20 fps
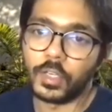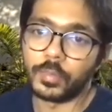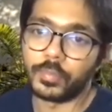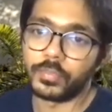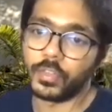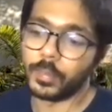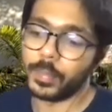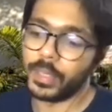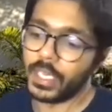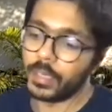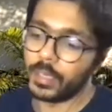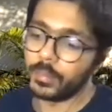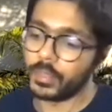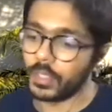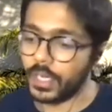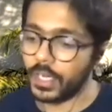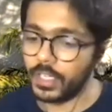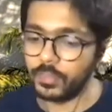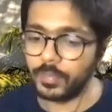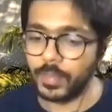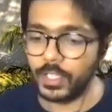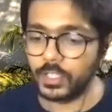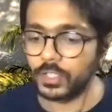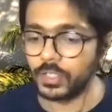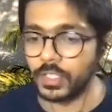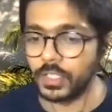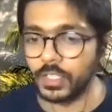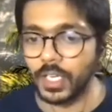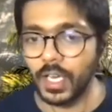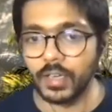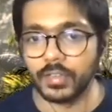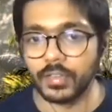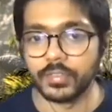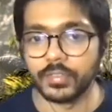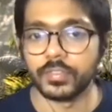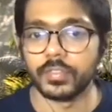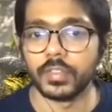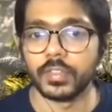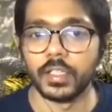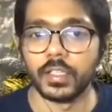being able to kind of make sure that you have
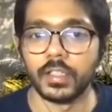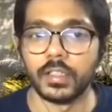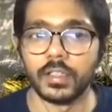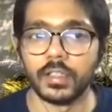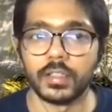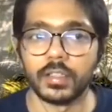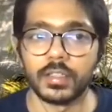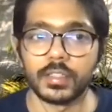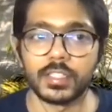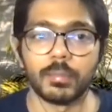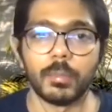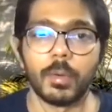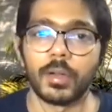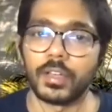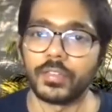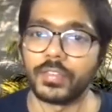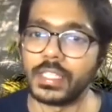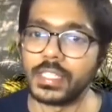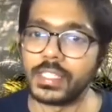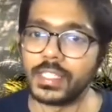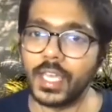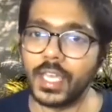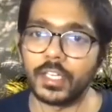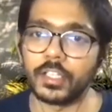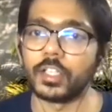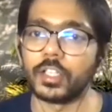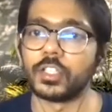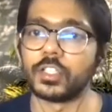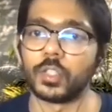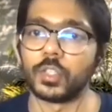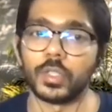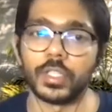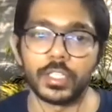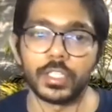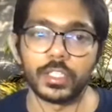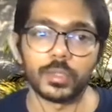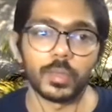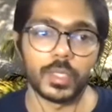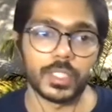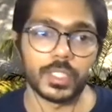some amount of insight and control
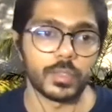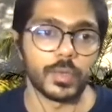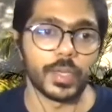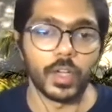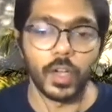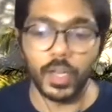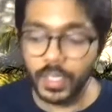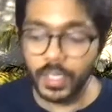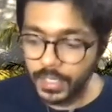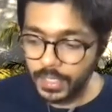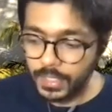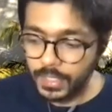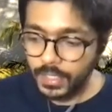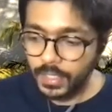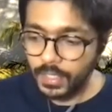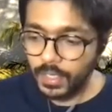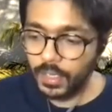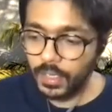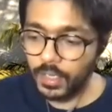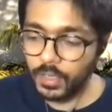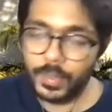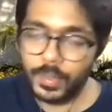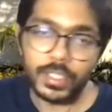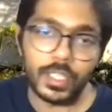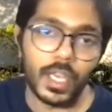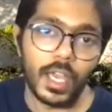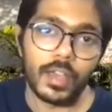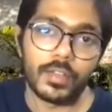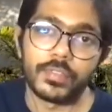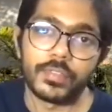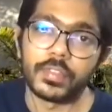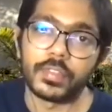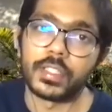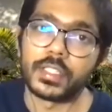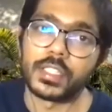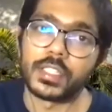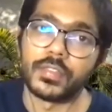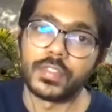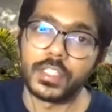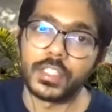into what's going on when you have a
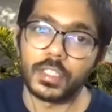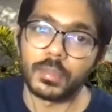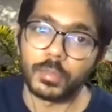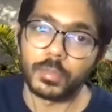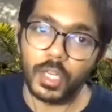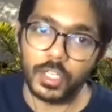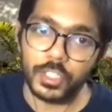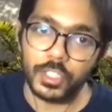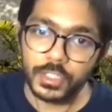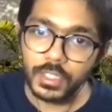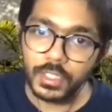service in production.